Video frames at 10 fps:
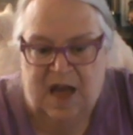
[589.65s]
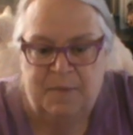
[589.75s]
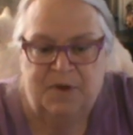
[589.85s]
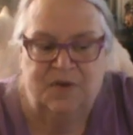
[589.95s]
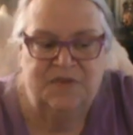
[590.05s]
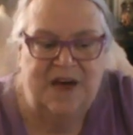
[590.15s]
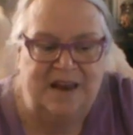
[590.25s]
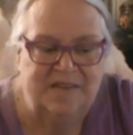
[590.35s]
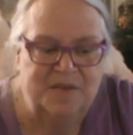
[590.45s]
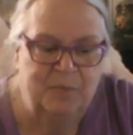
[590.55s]
because that
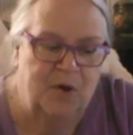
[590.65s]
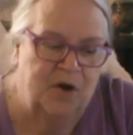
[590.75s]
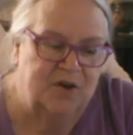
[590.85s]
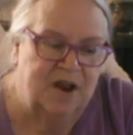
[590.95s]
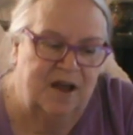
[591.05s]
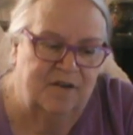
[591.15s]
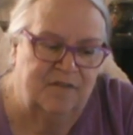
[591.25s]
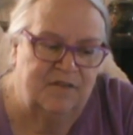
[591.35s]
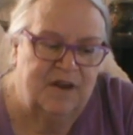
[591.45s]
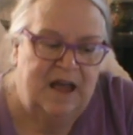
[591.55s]
is a part
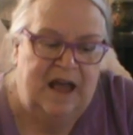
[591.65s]
of